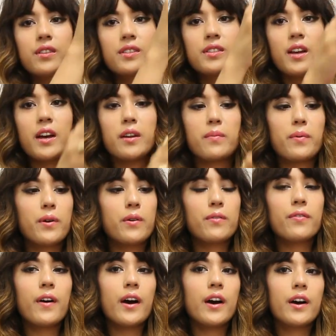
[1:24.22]
the side
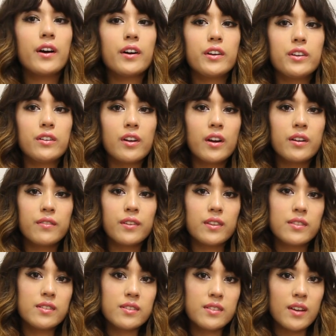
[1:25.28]
profile. You kind of
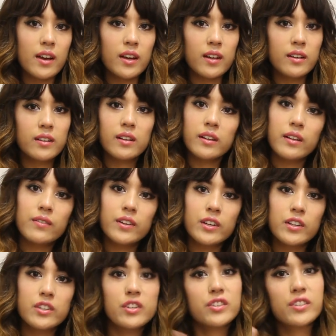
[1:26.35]
get the side
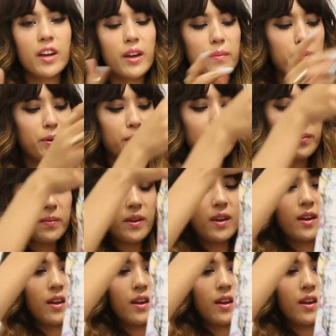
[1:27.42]
cleavage or side boob